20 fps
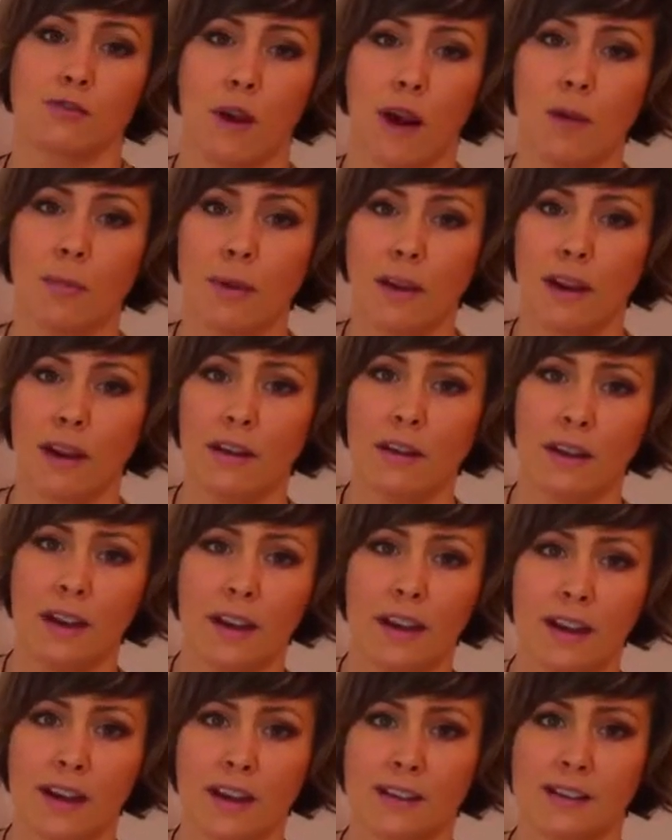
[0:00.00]
Dry pail
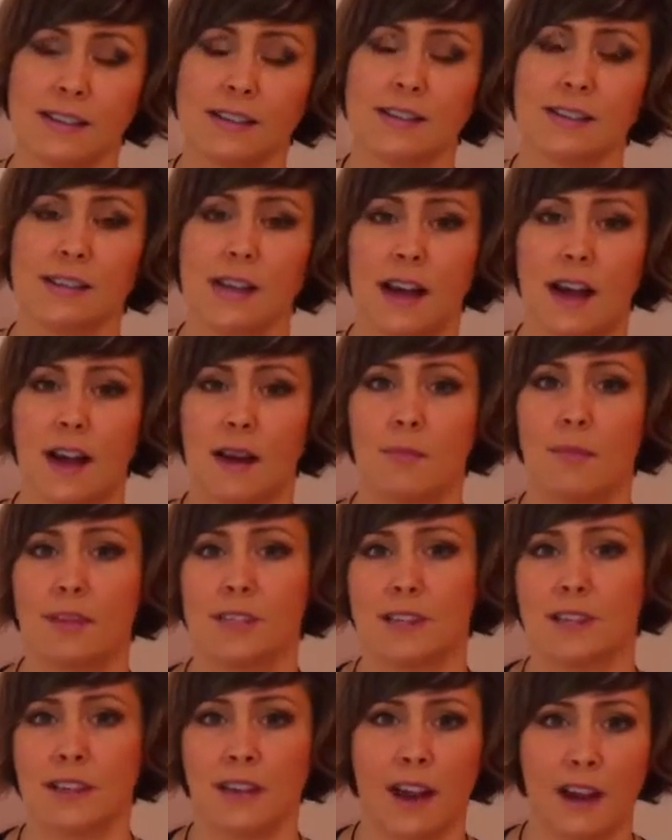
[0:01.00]
is uh,
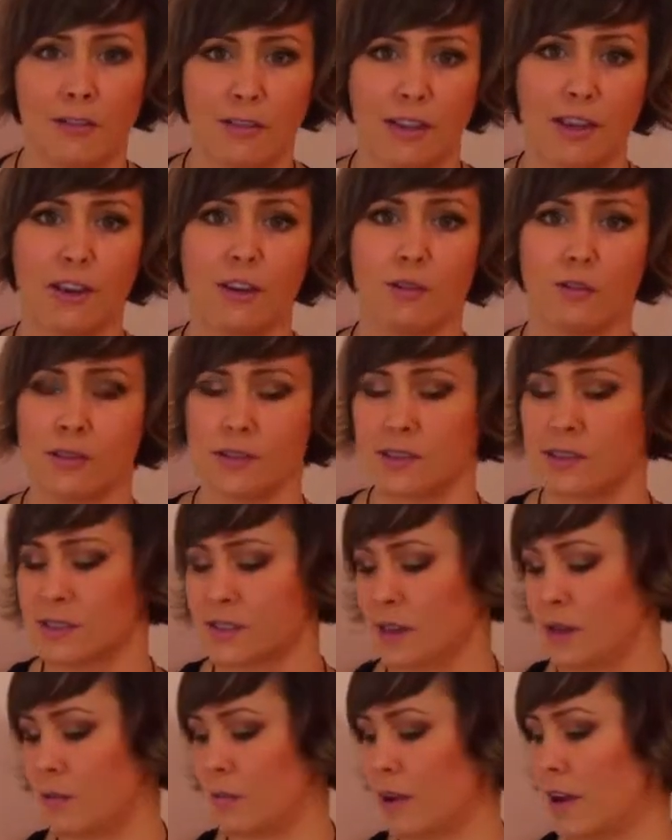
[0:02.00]
basically everything goes in the
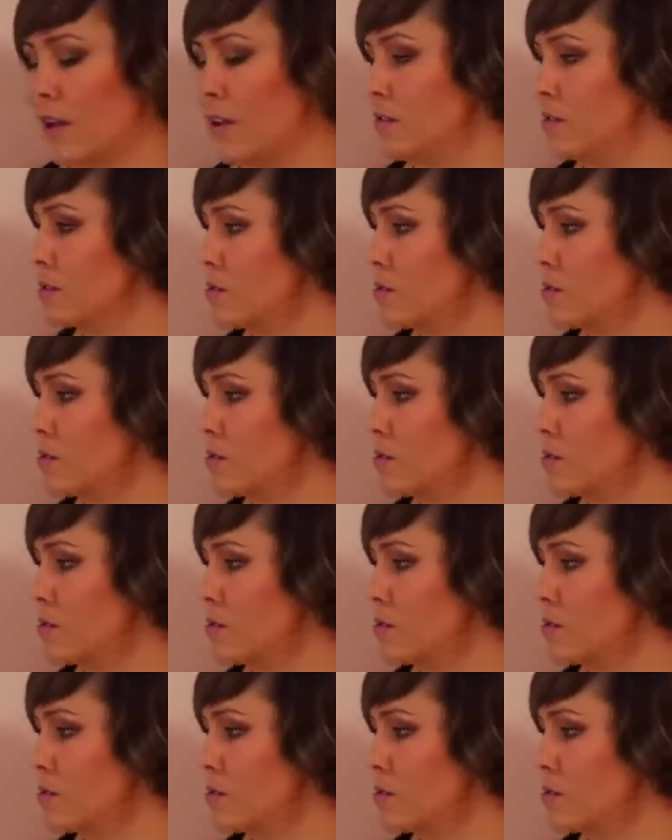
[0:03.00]
same pail.